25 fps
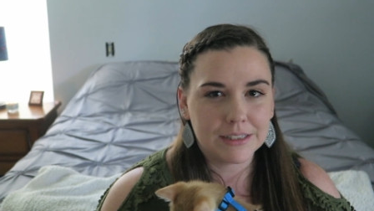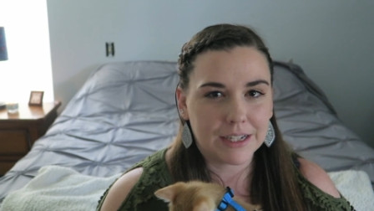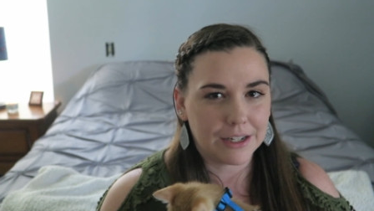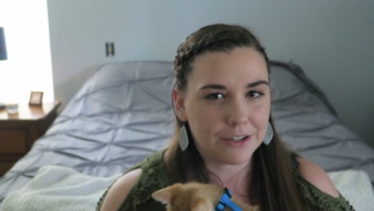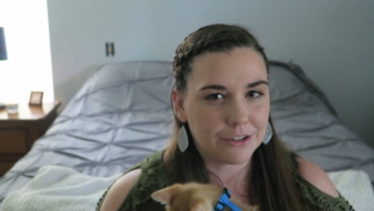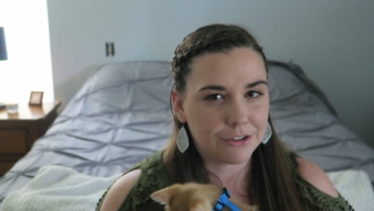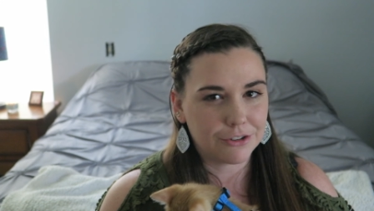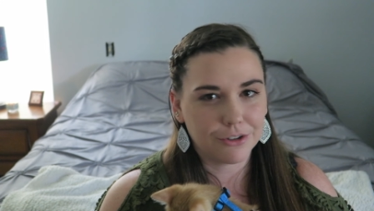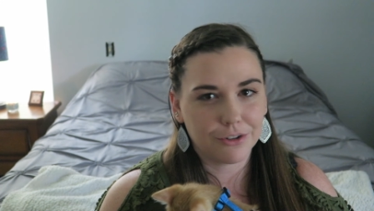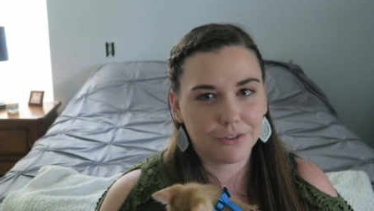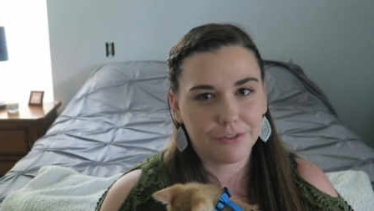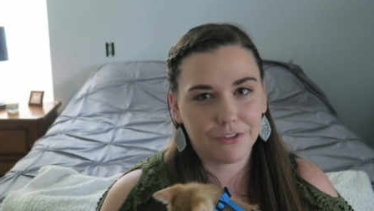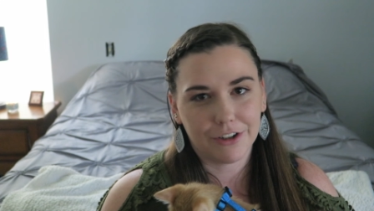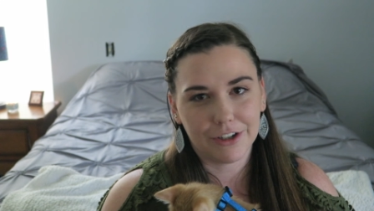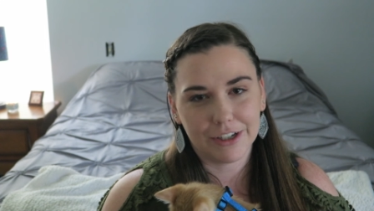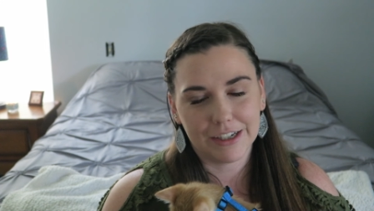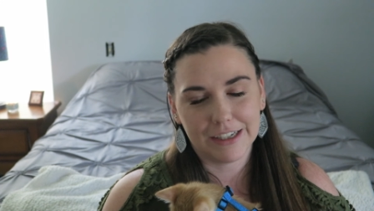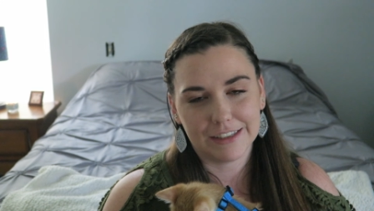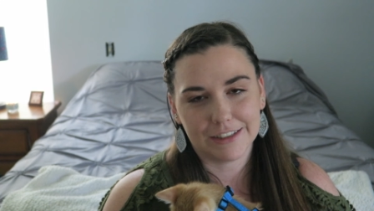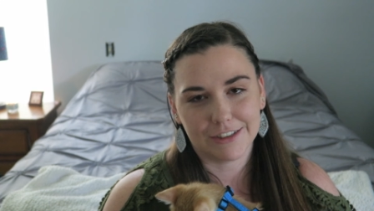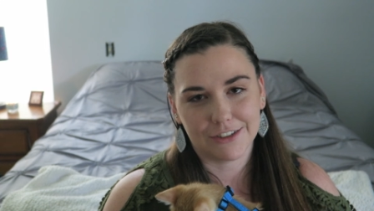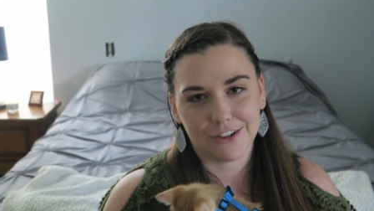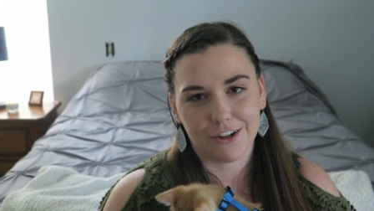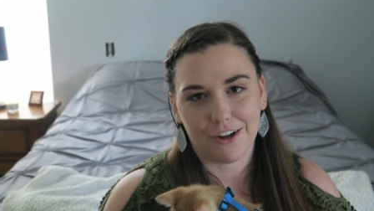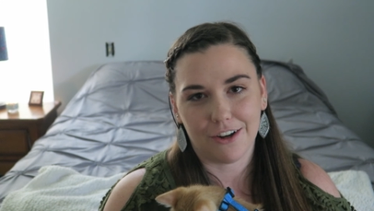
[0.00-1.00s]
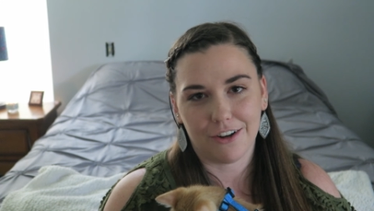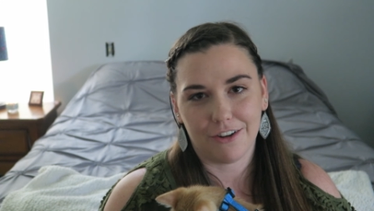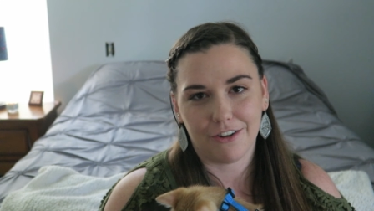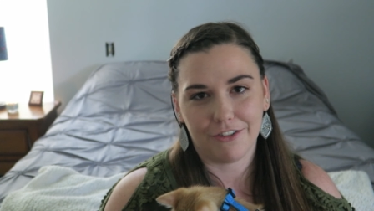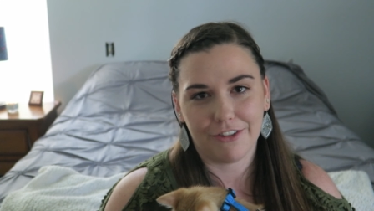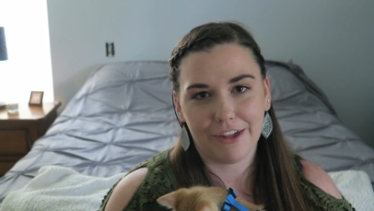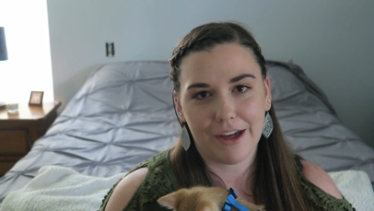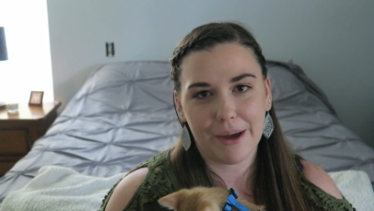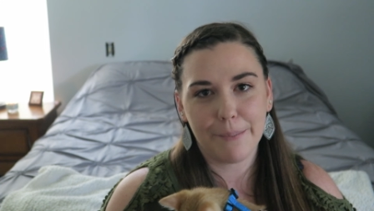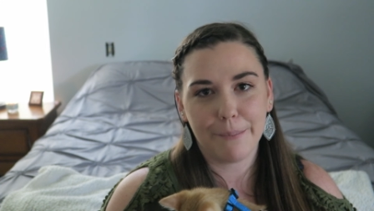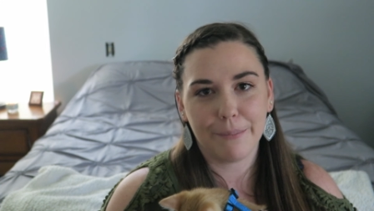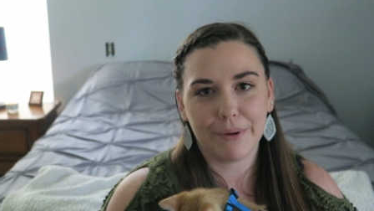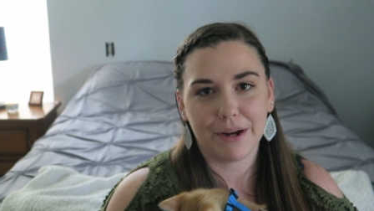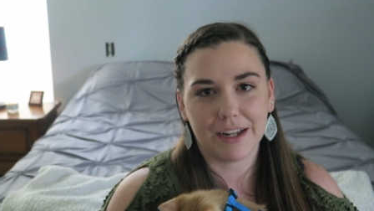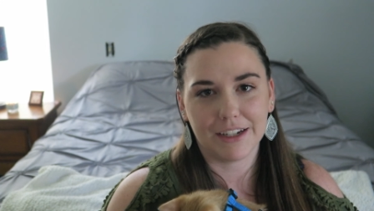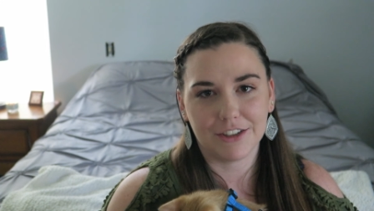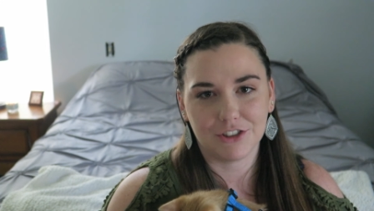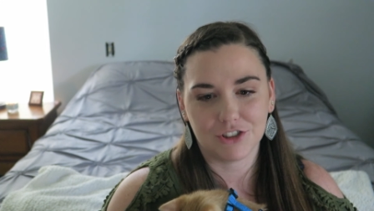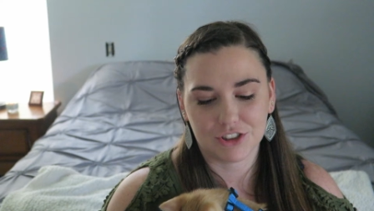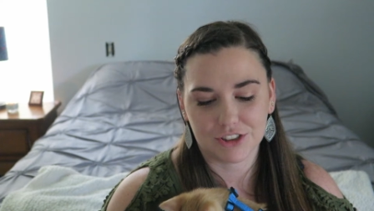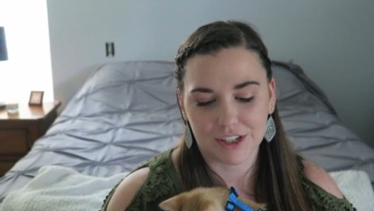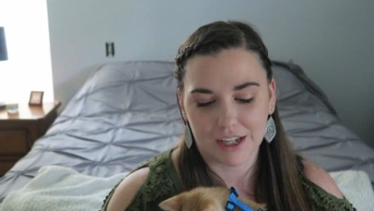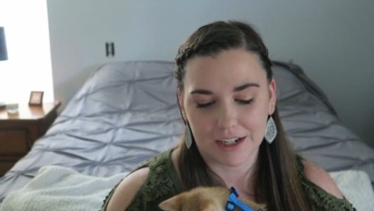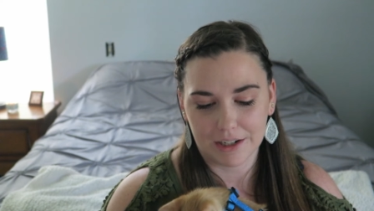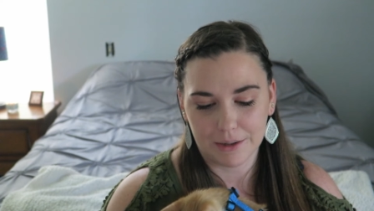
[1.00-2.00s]
I don't know if I'll answer all of them, but I
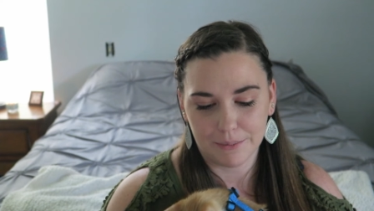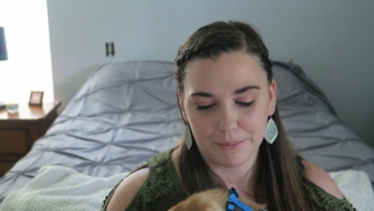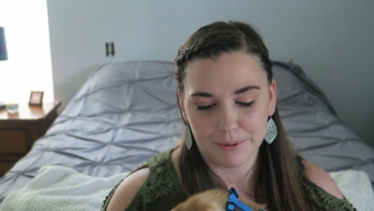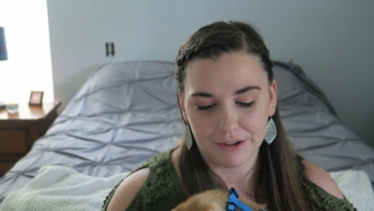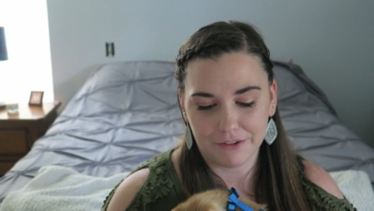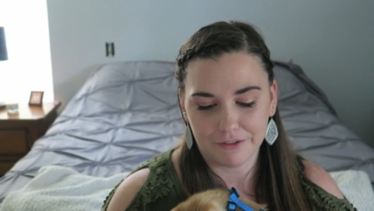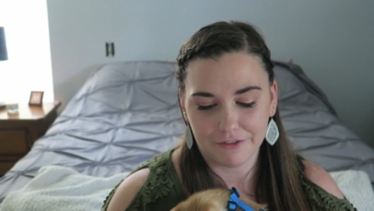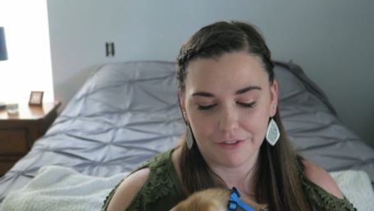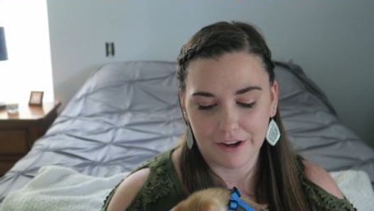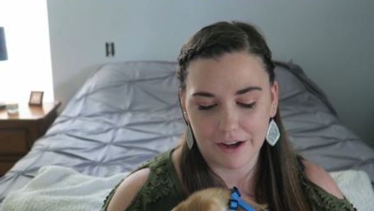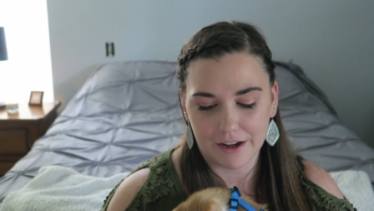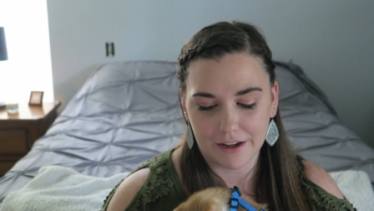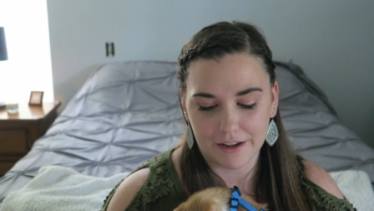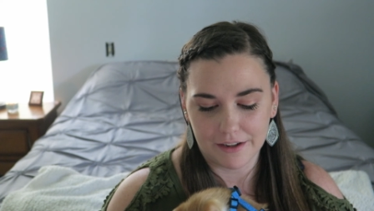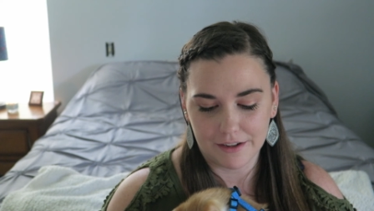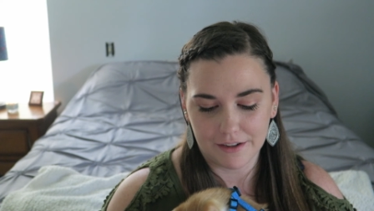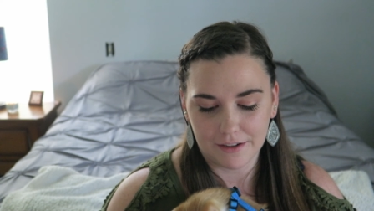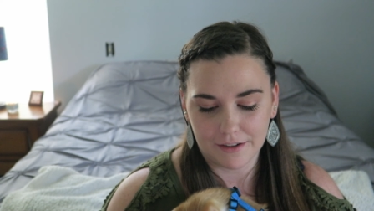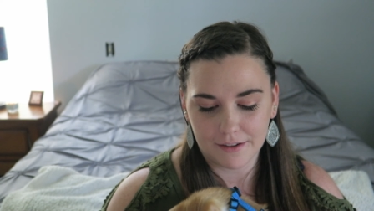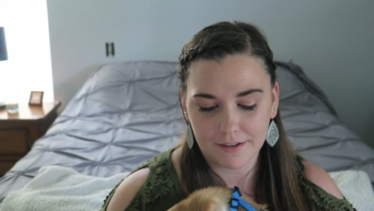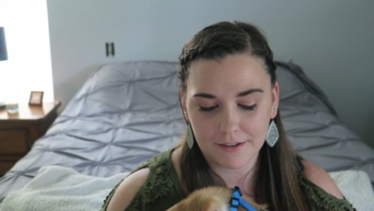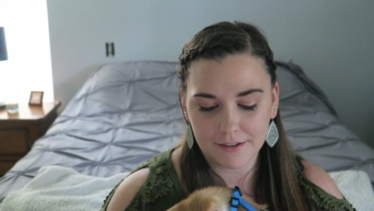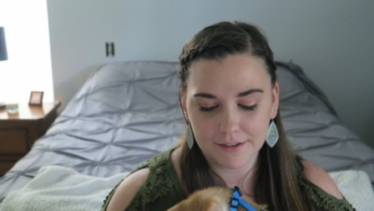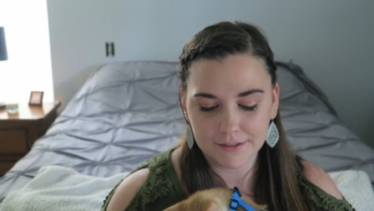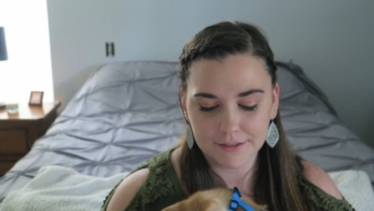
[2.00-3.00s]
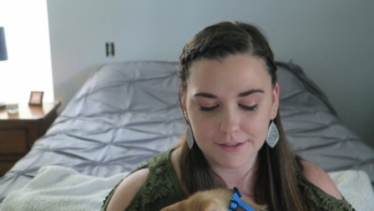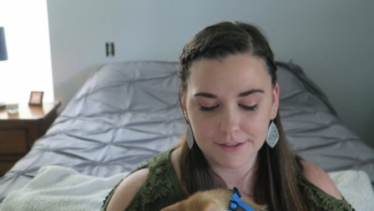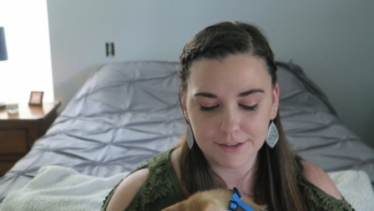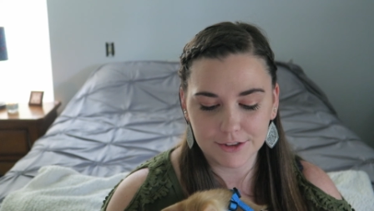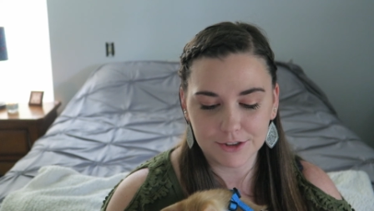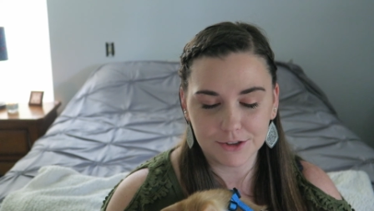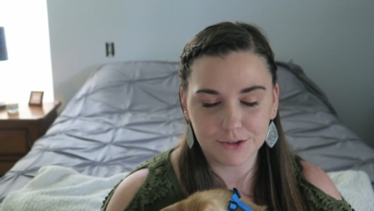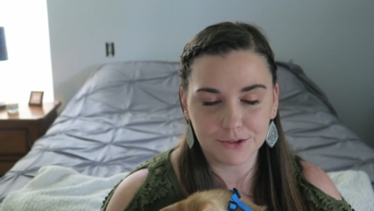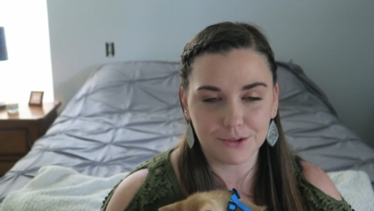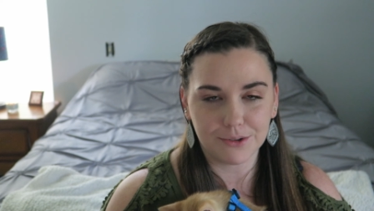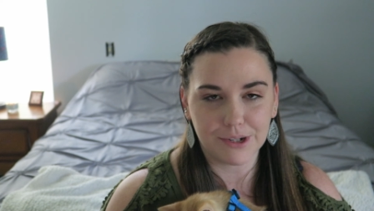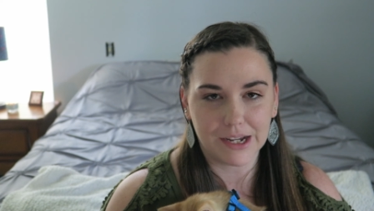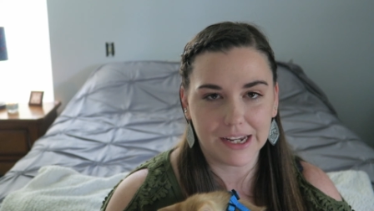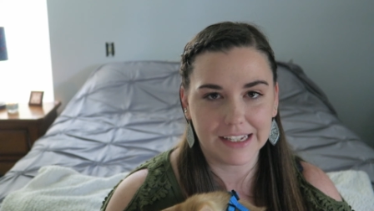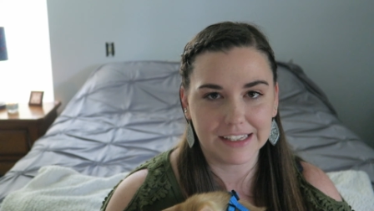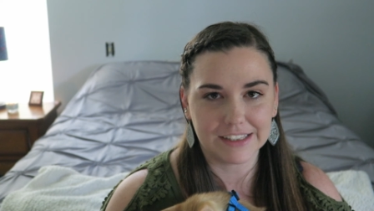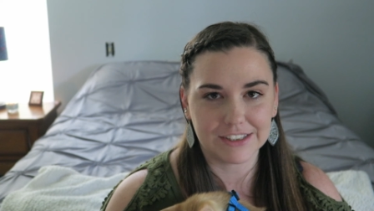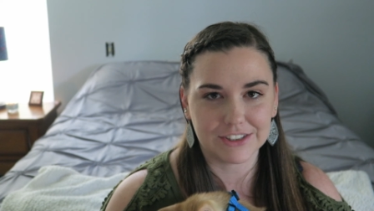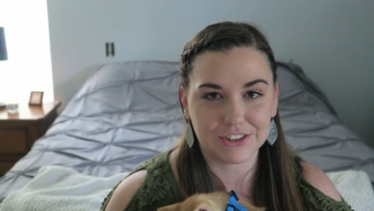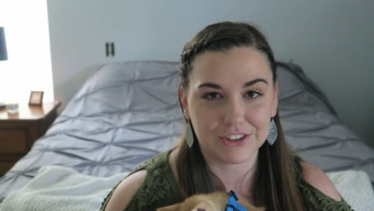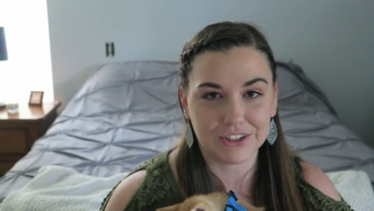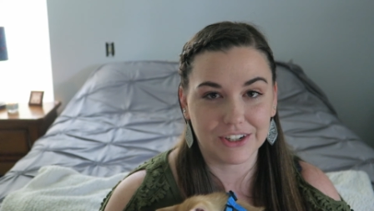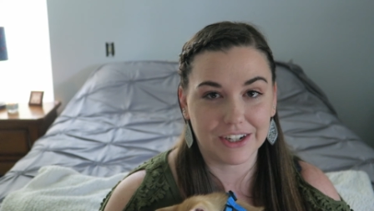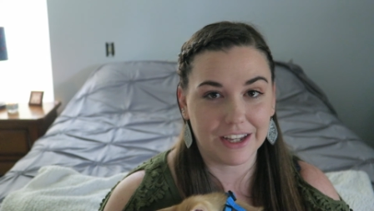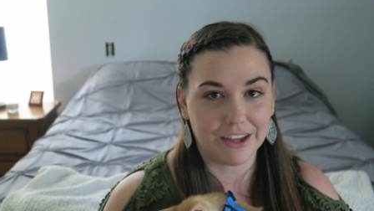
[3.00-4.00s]
just thought it'd be fun to
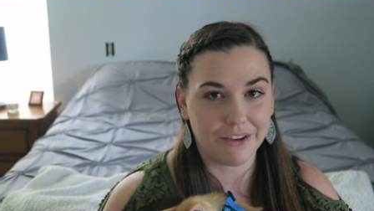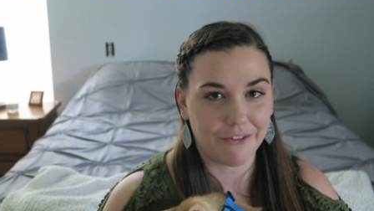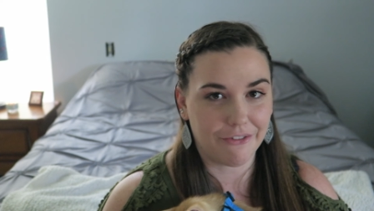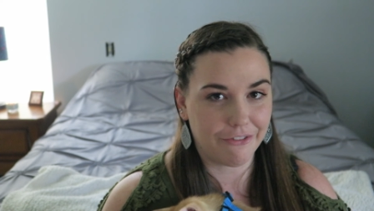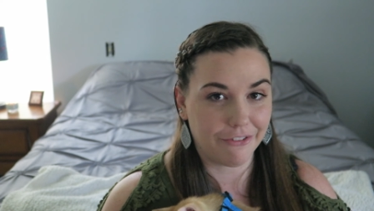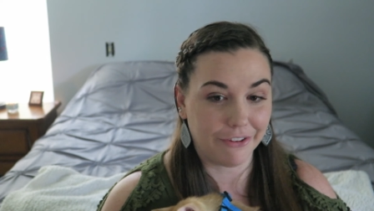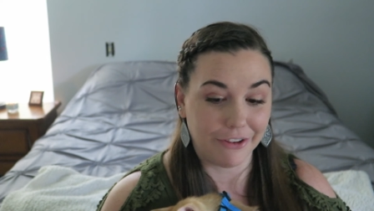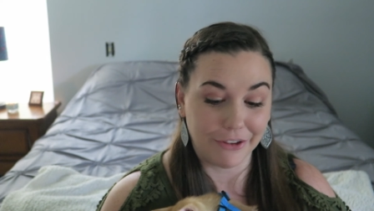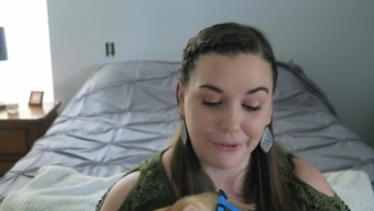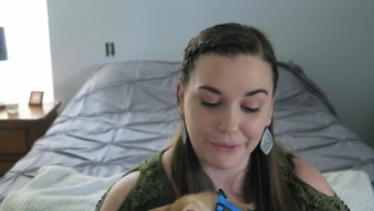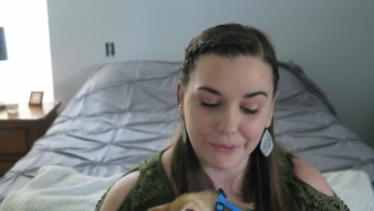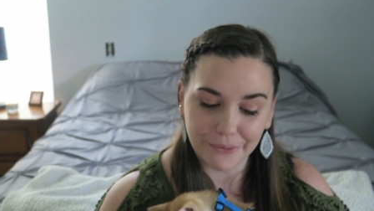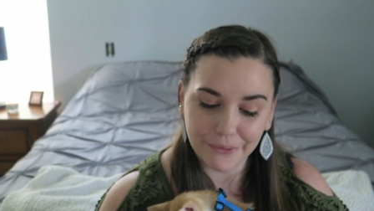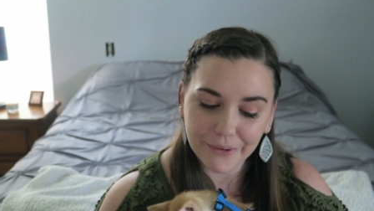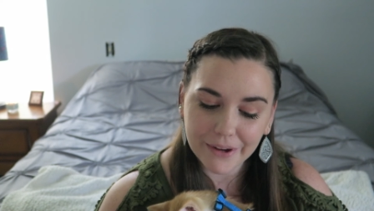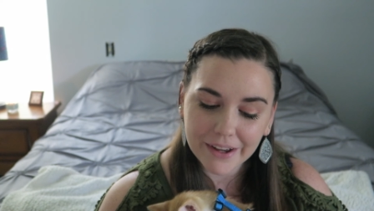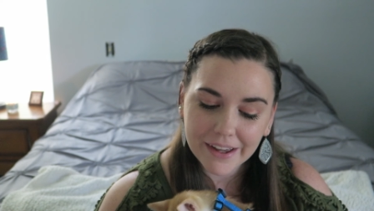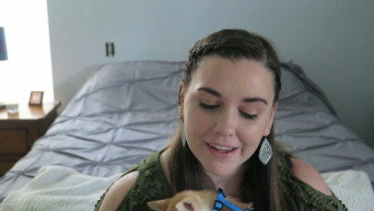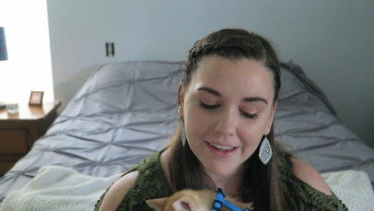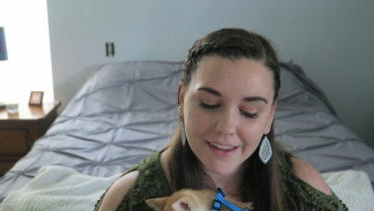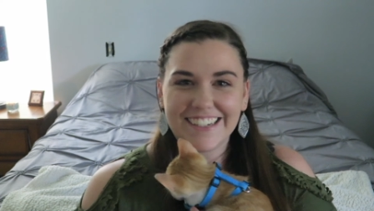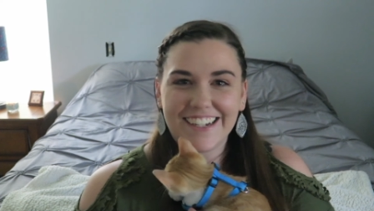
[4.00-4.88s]
answer a few.